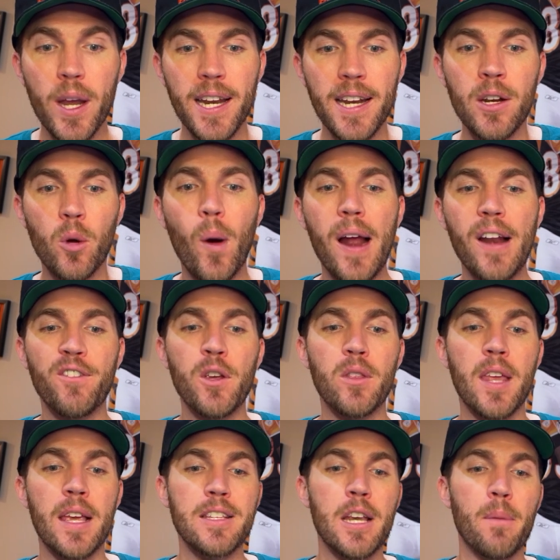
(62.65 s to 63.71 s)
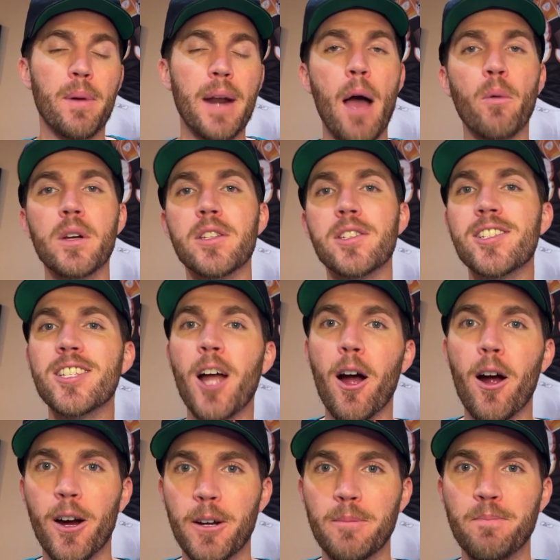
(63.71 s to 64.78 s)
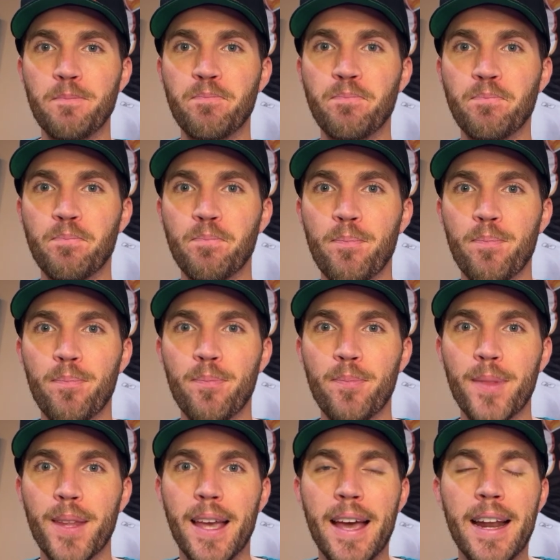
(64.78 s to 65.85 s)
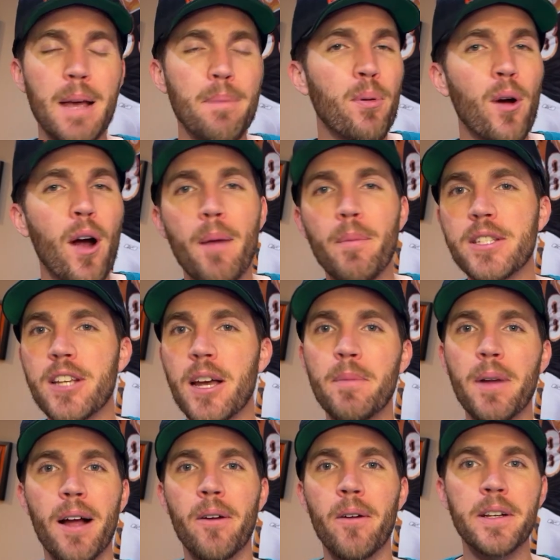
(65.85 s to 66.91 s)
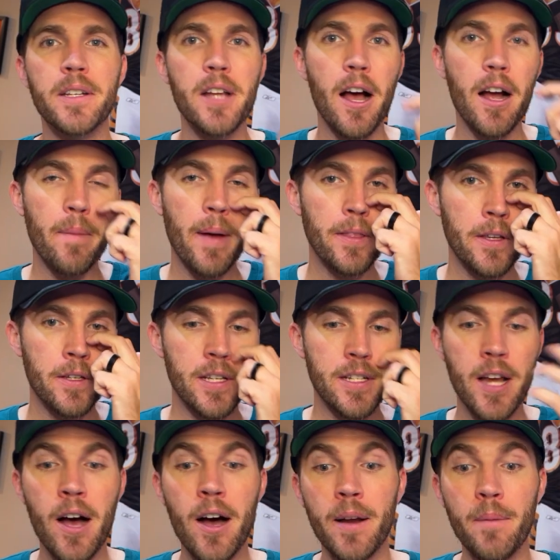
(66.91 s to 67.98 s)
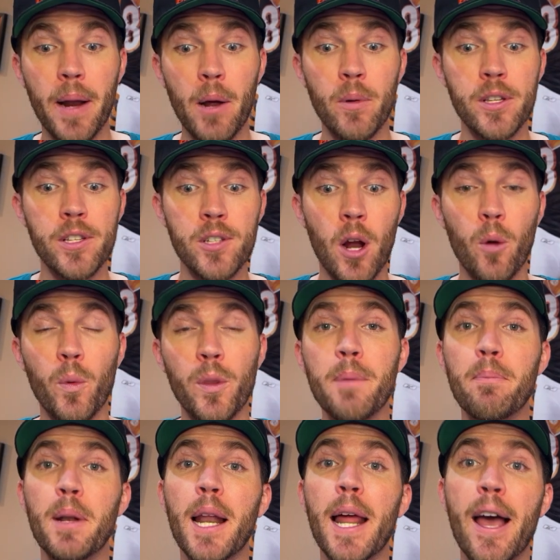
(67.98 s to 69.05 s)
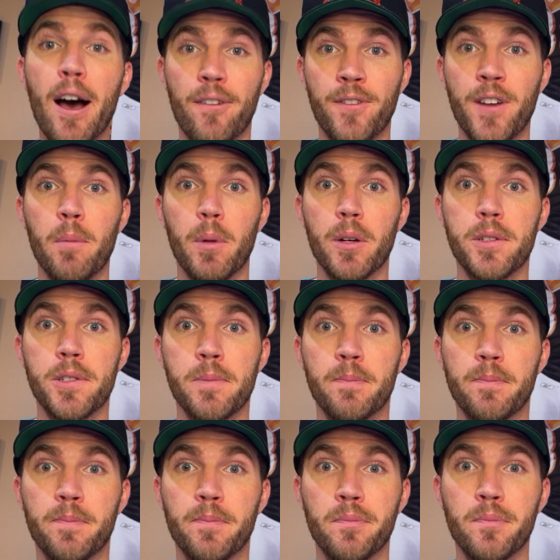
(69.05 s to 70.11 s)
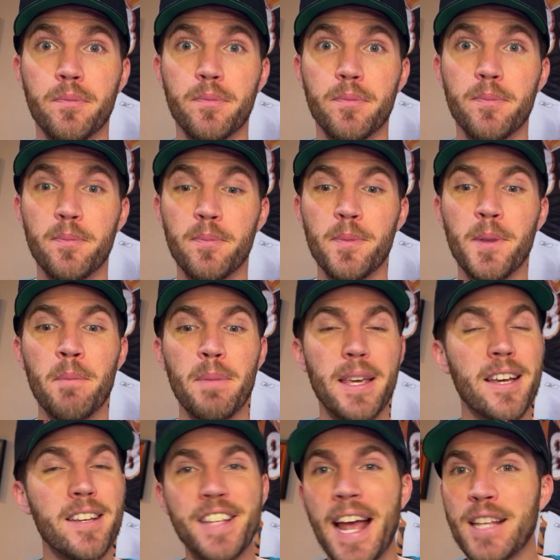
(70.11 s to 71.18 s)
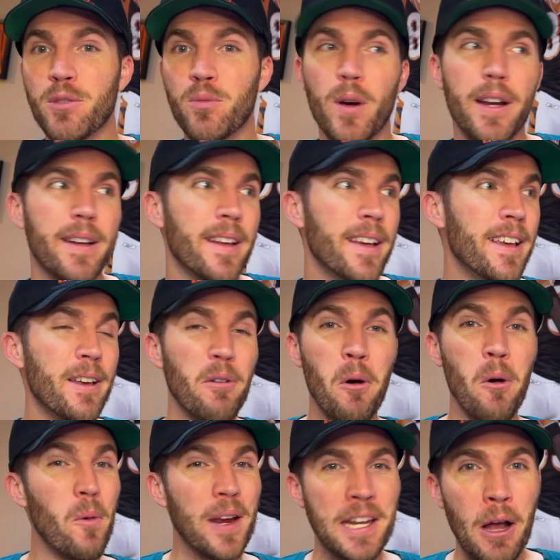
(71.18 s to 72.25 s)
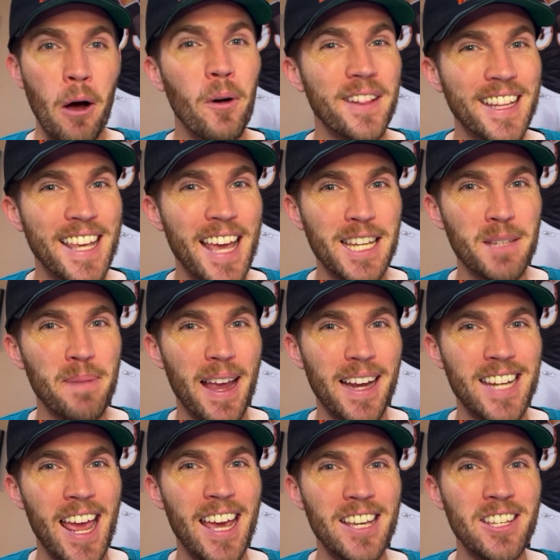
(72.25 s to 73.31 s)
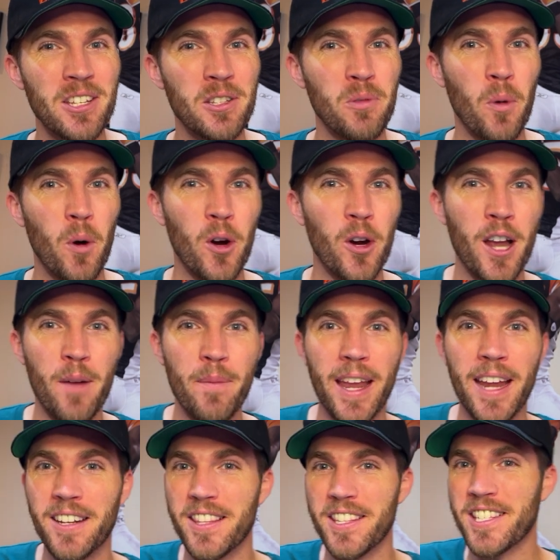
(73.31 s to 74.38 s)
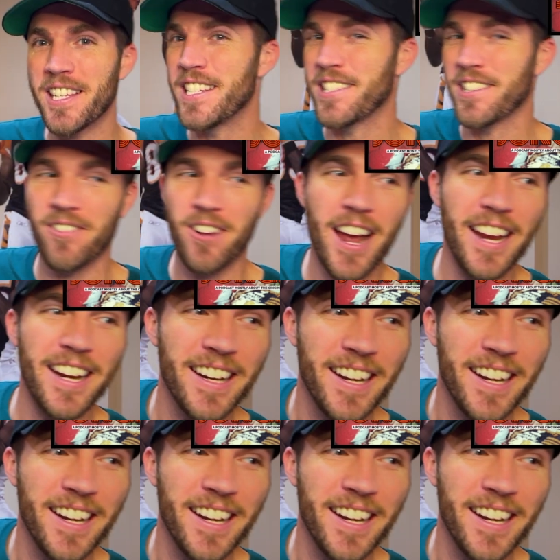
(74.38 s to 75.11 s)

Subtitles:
into quite a few things here, but I want to start, and I promise I'm not going to talk about this a ton, but I want to start with the playoff numbers. Because that's what, we know what the expectations were coming into the season, right?